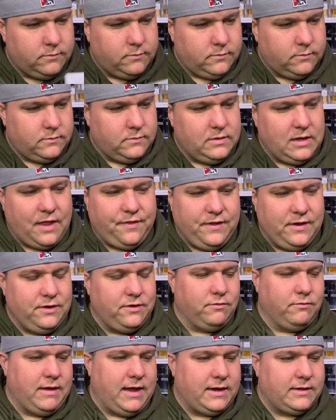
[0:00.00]
Nothing
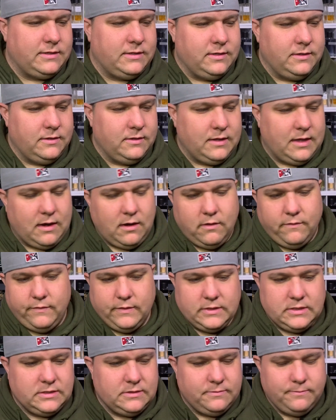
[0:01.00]
direct. I don't know if
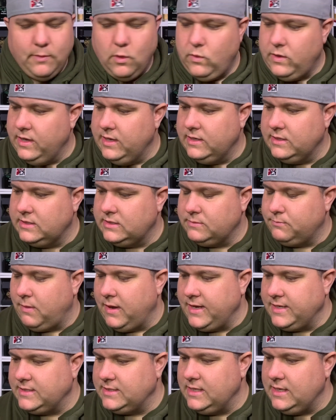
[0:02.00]
it's smoky,
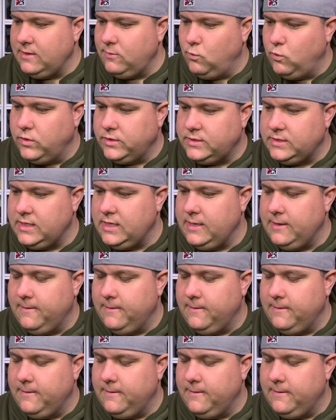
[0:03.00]
spicy, woodsy.